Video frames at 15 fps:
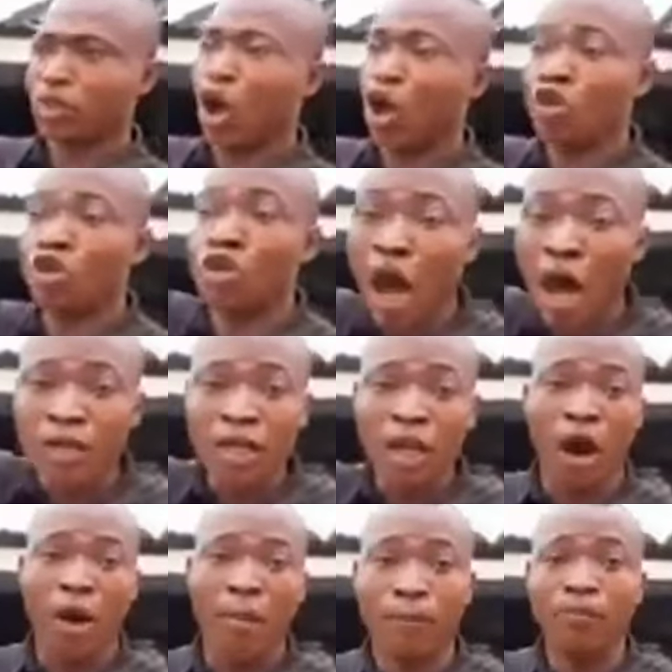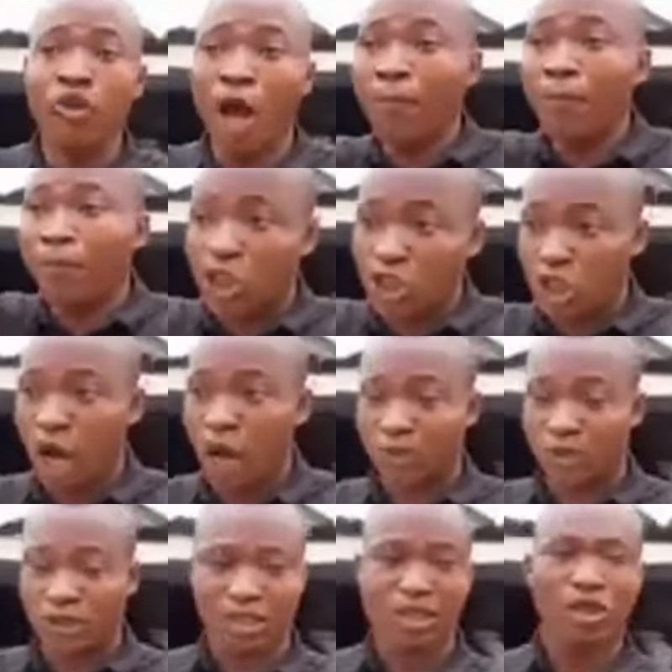unknown
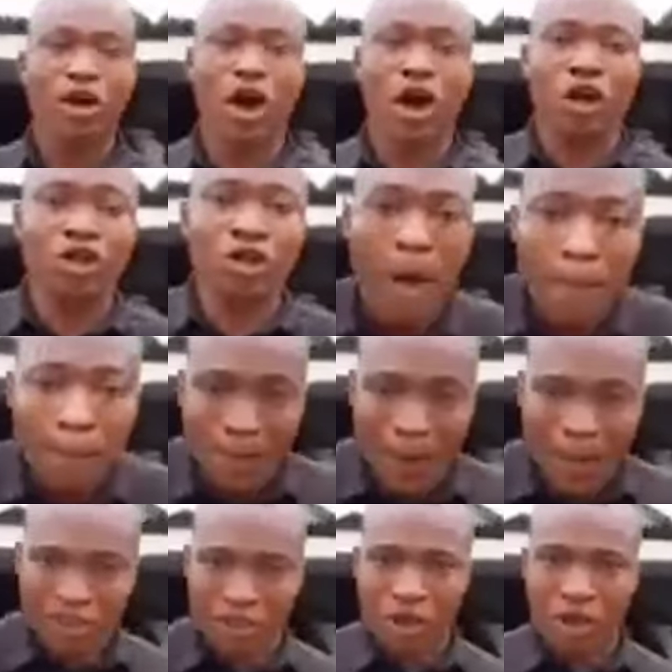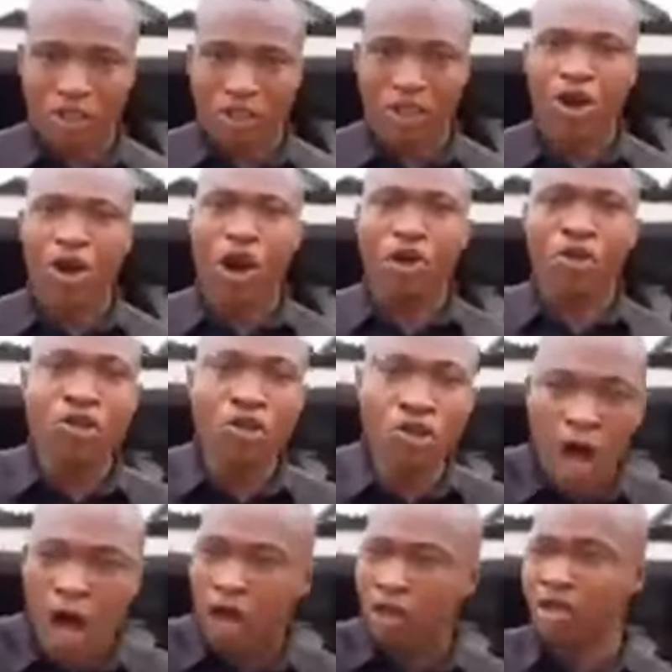bishops, unknown pastors,
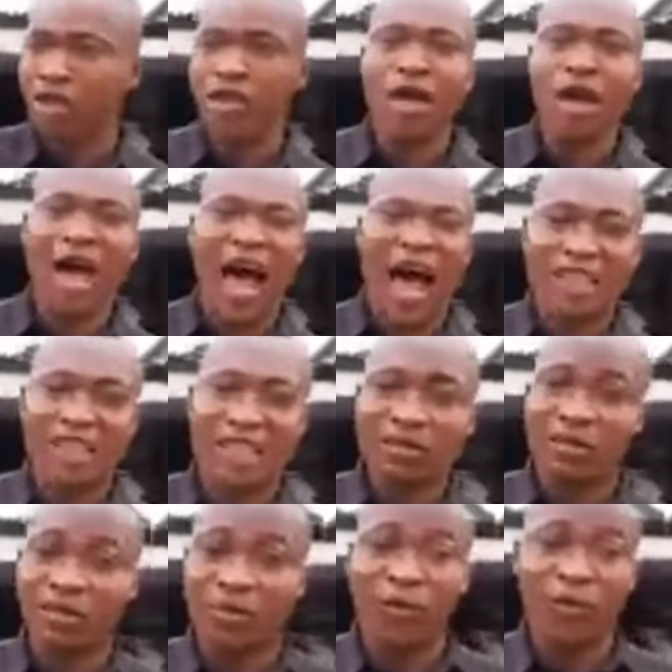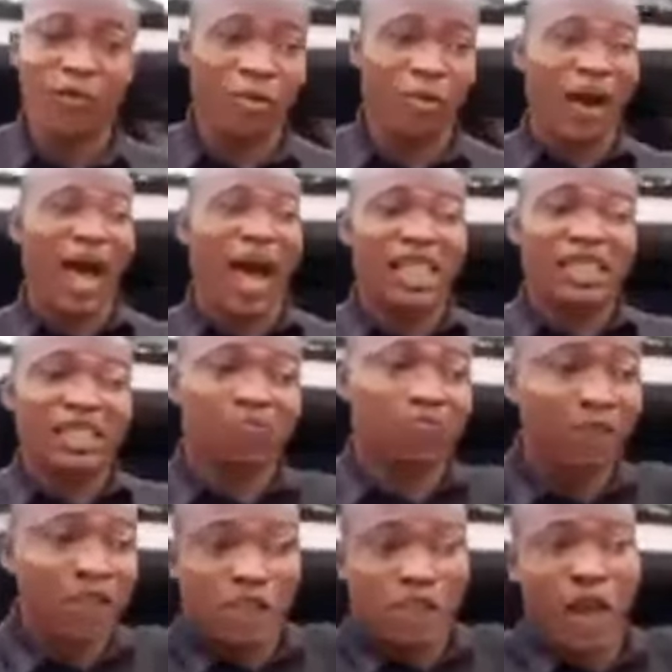unknown
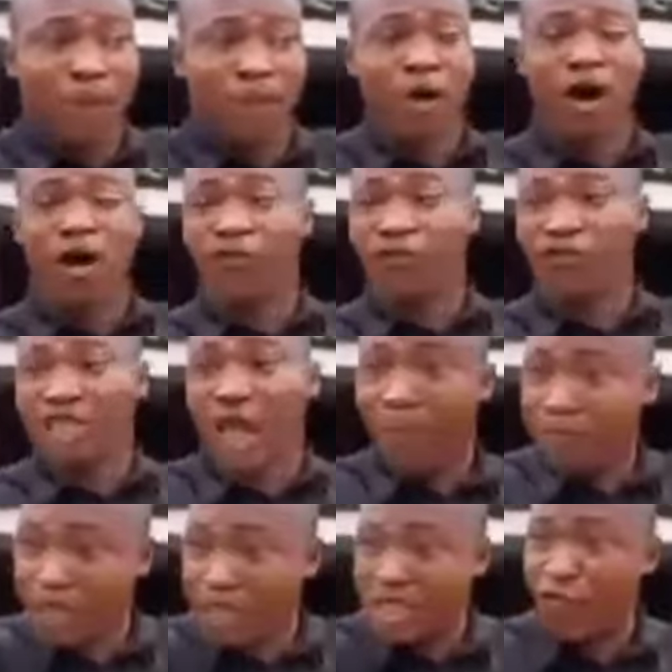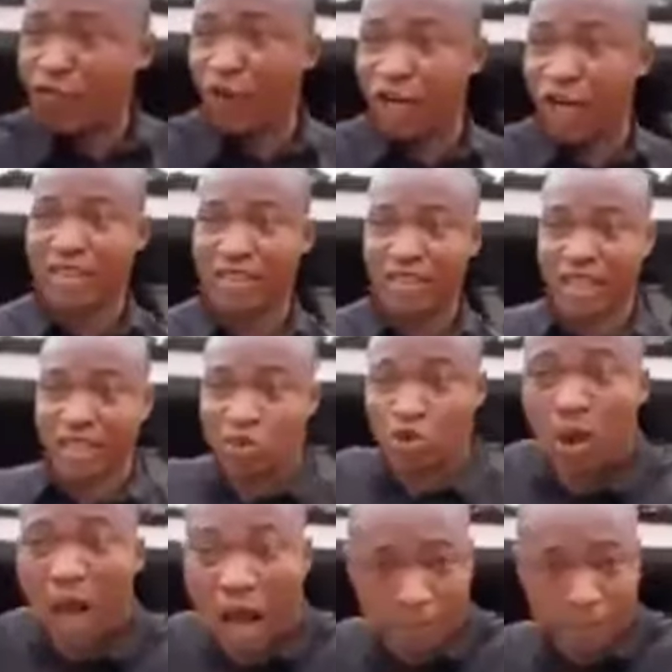Archbishop of Sambisa Forest
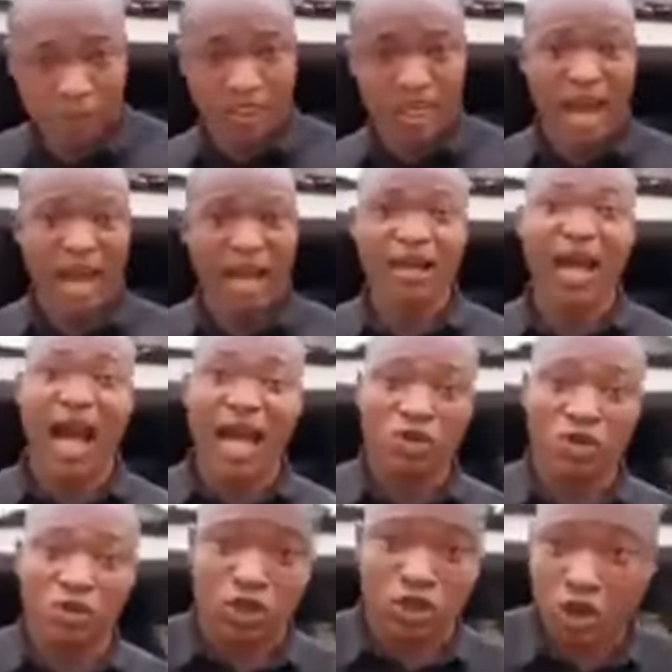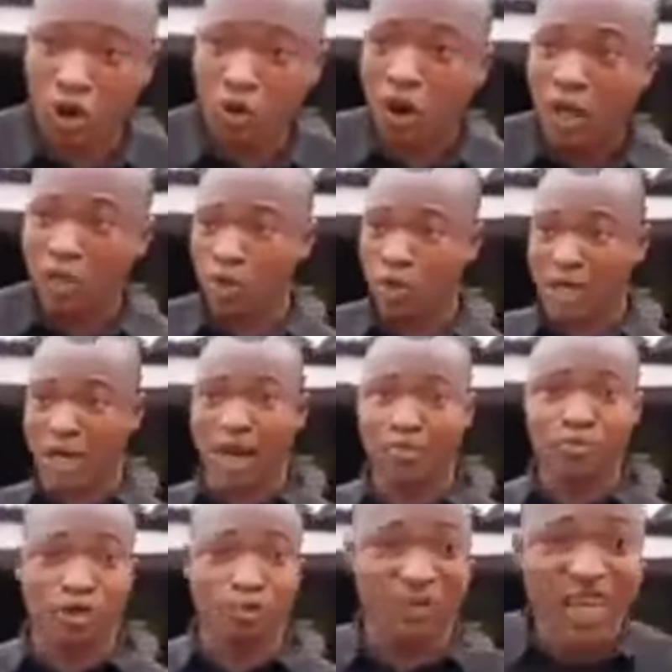into Abuja, and you still want to
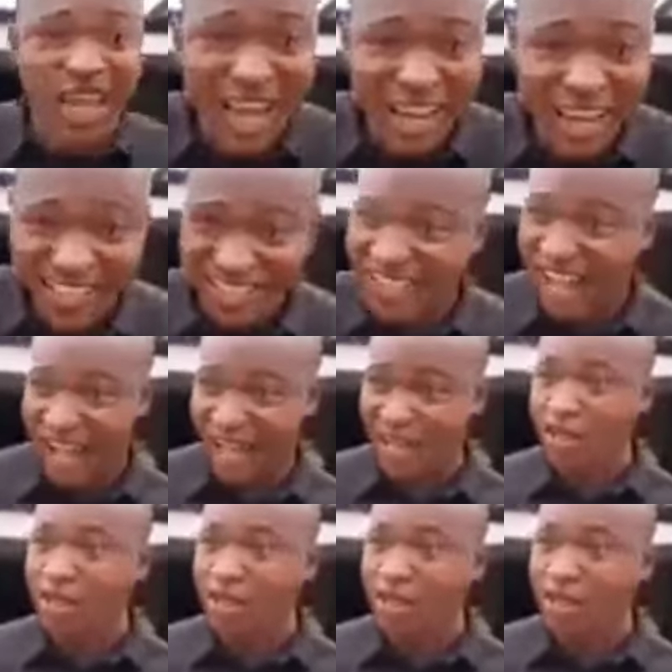claim to be a leader.